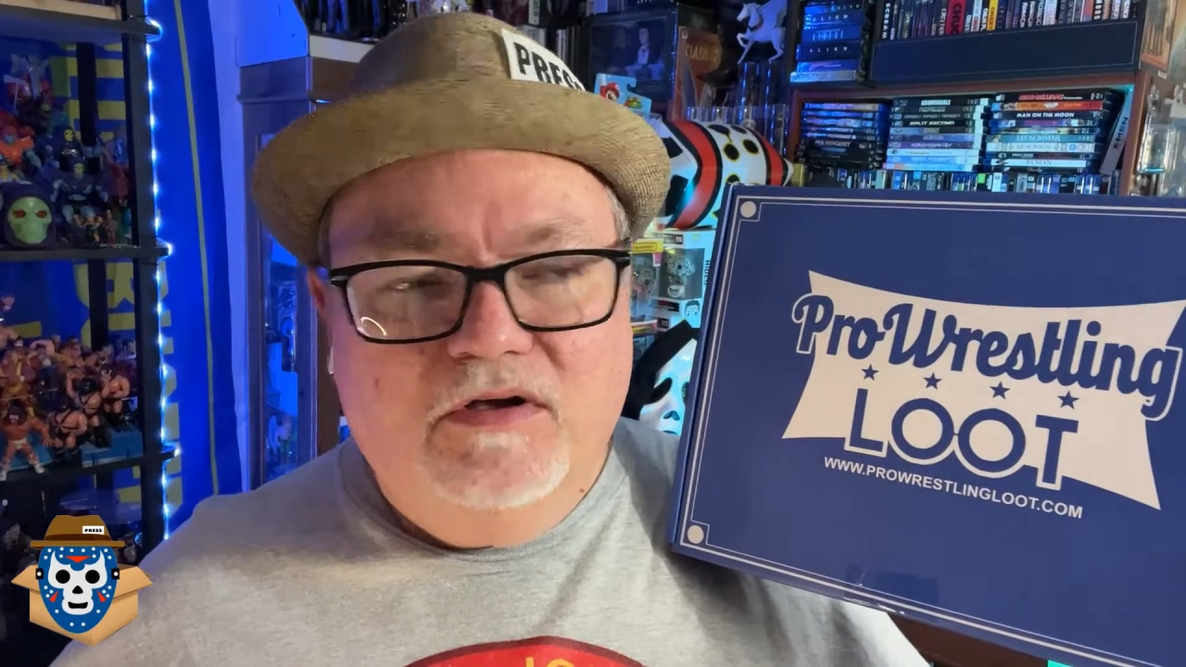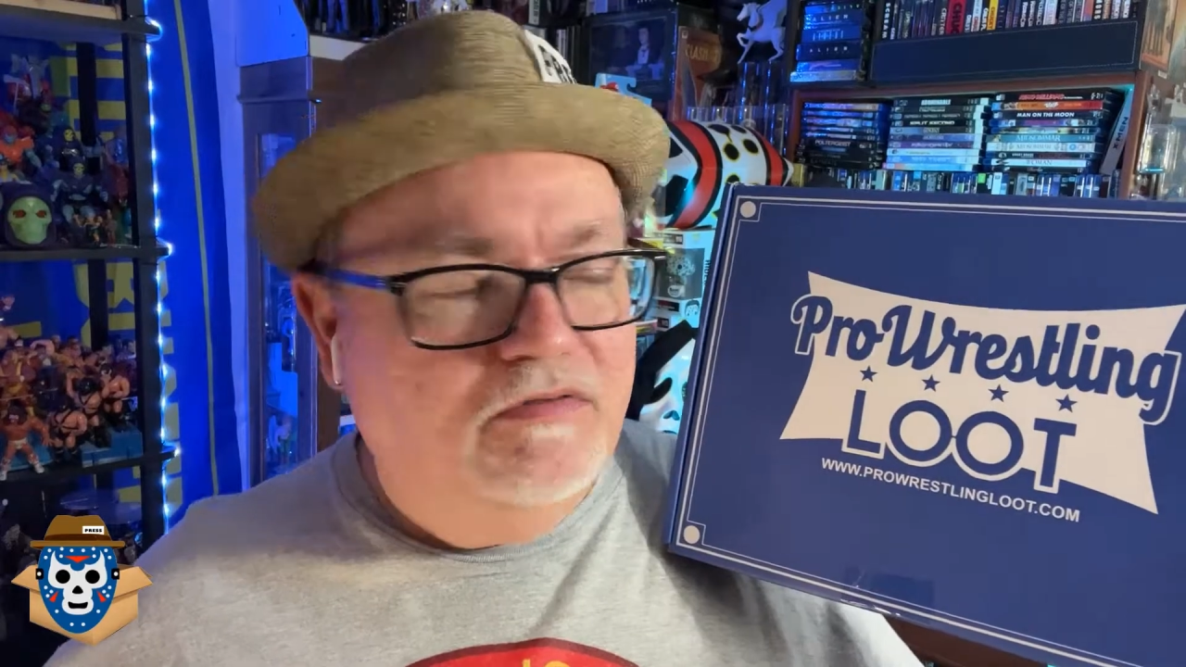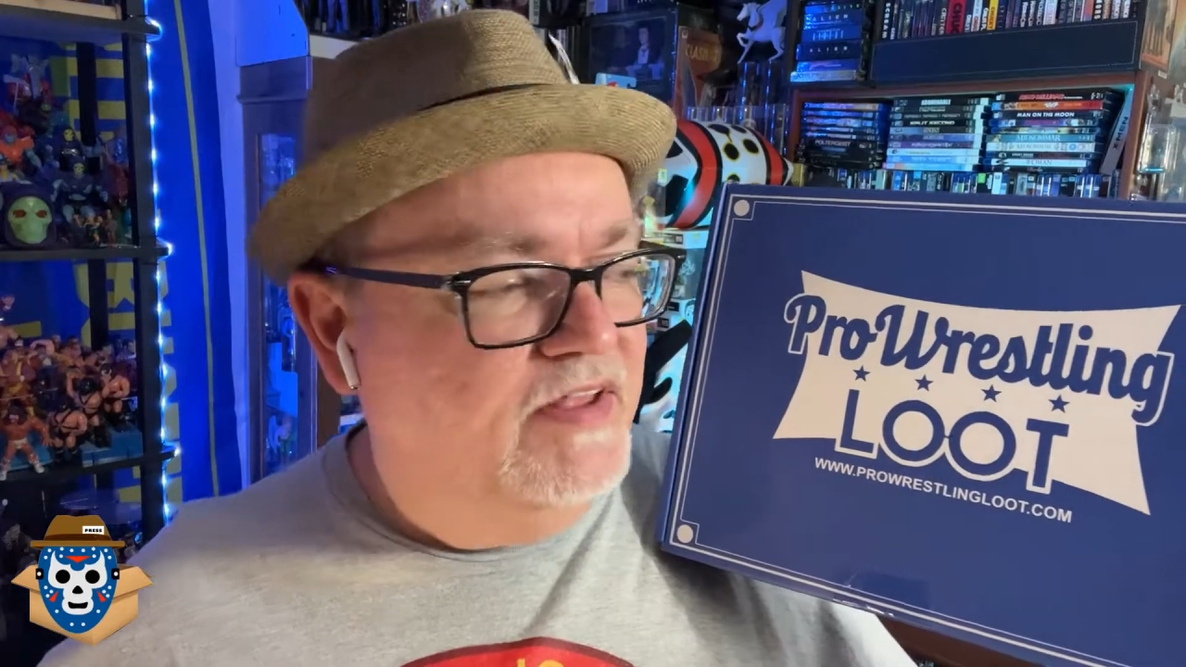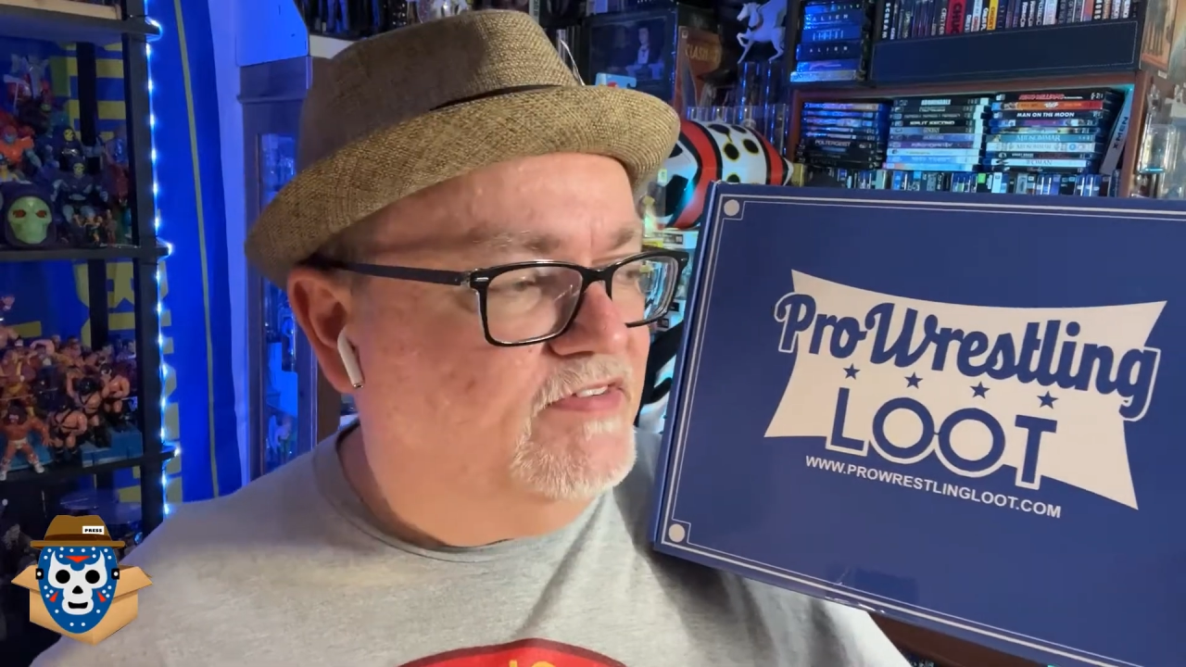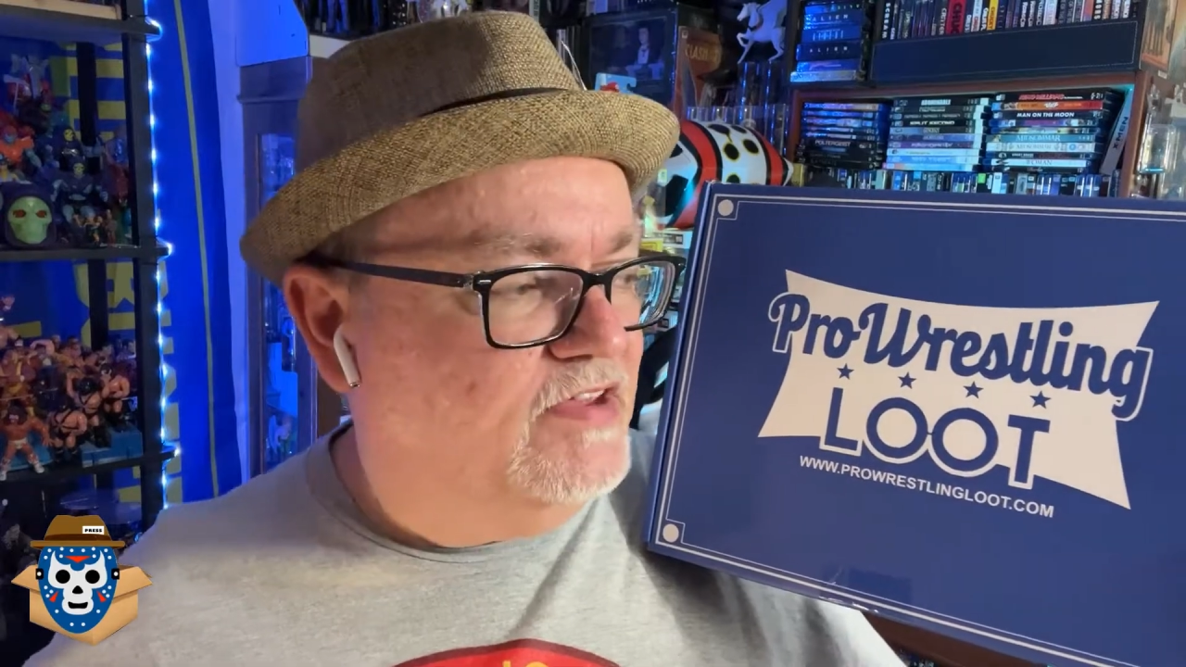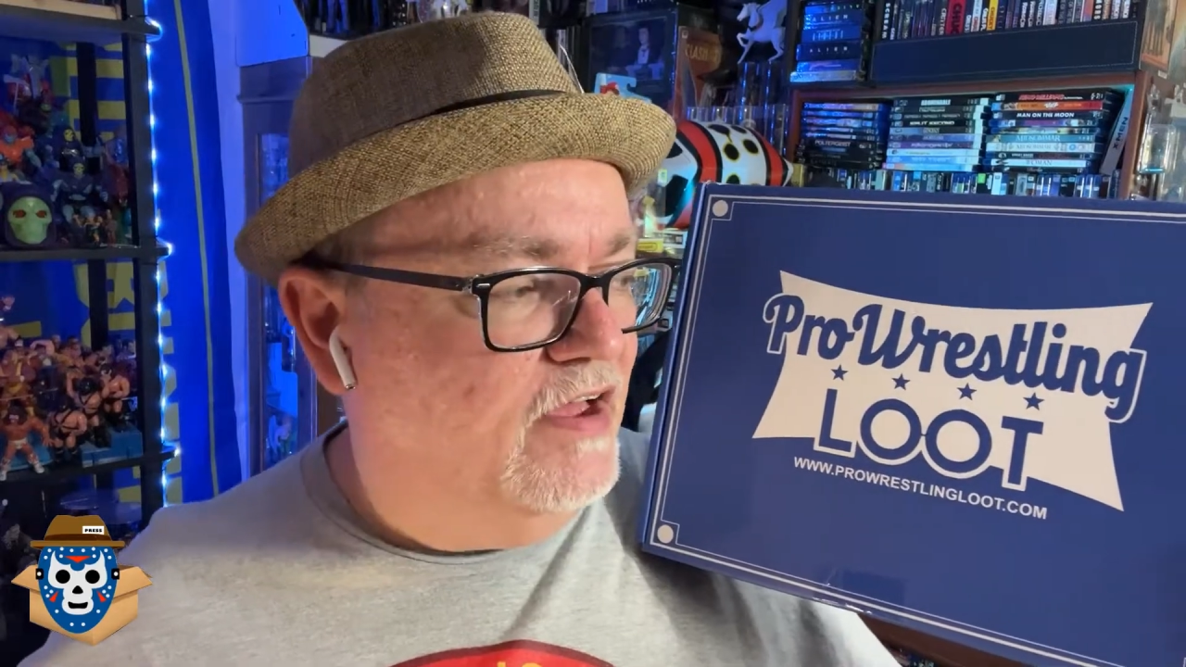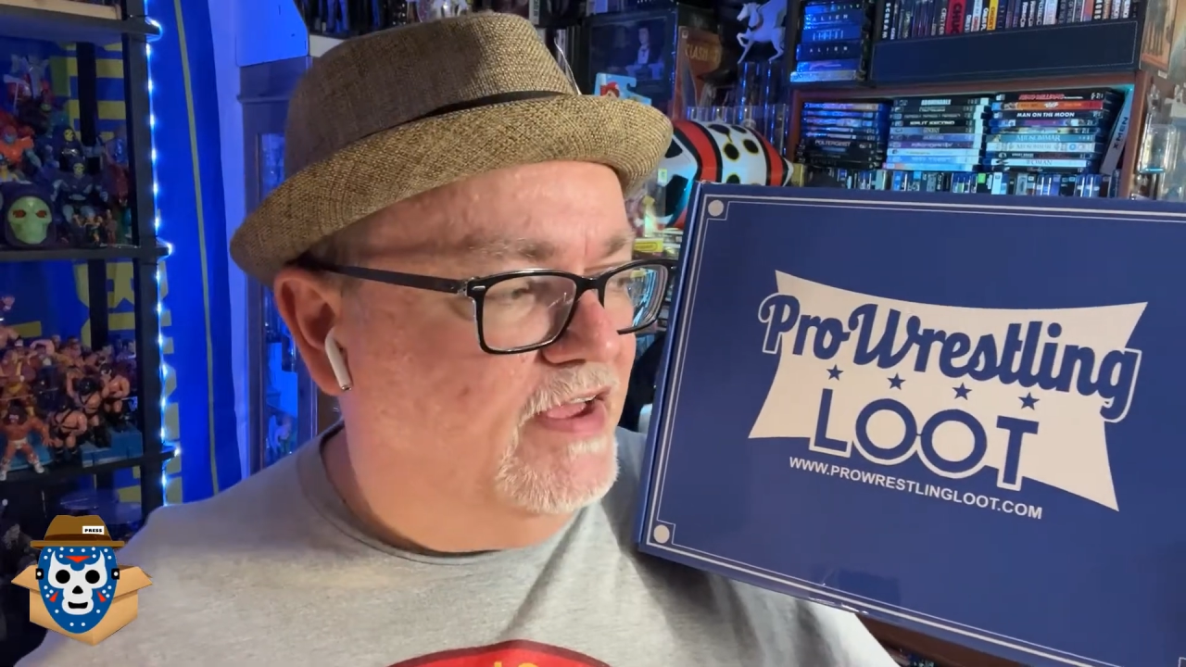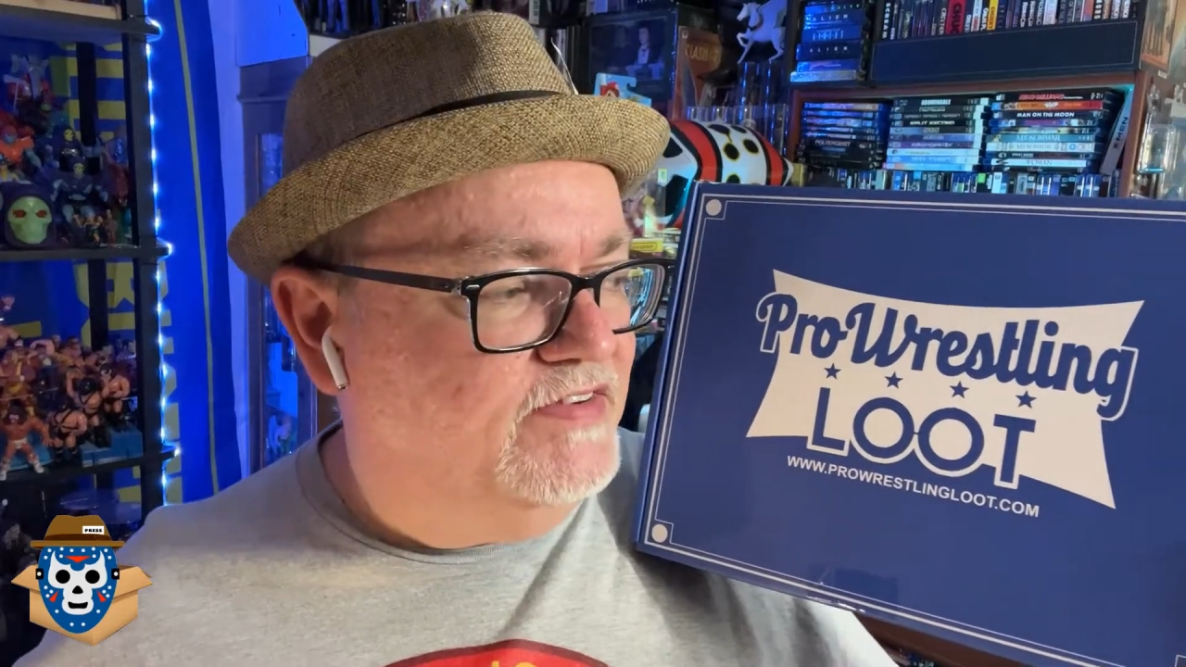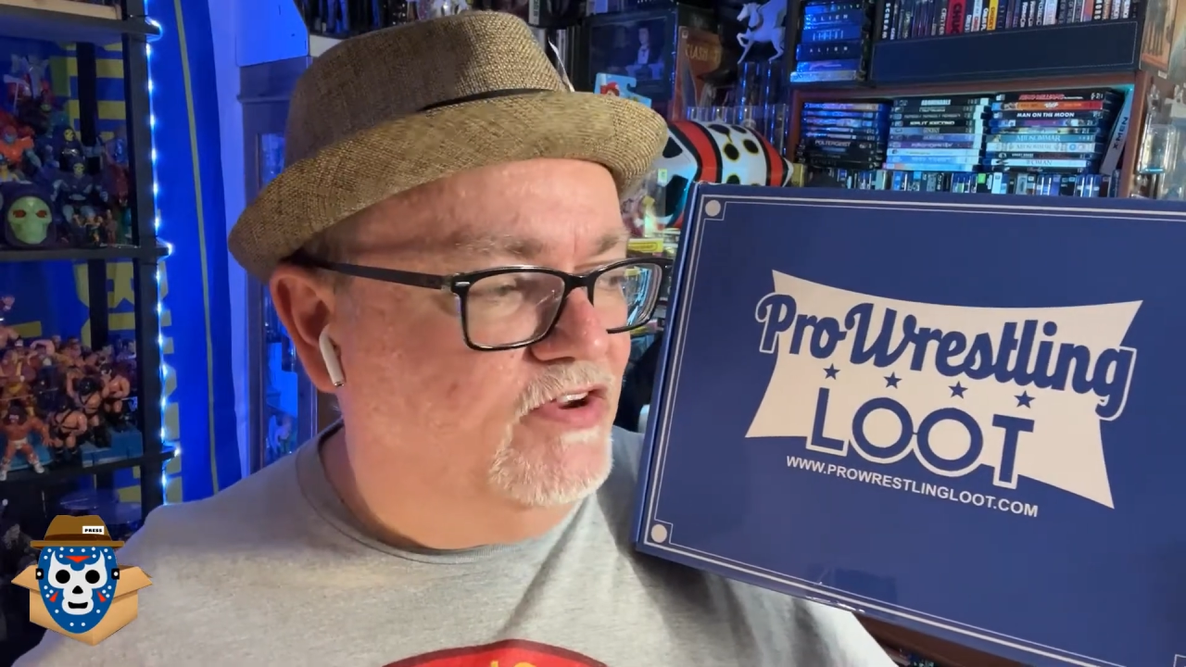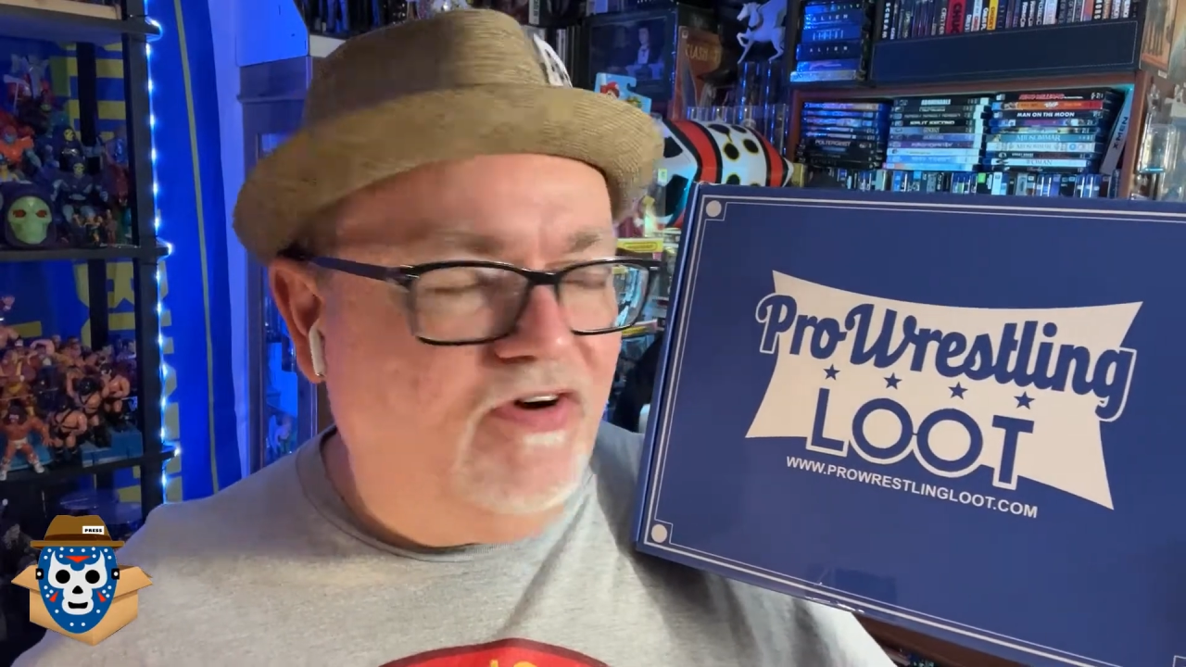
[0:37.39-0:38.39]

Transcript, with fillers: Let's, uh, as the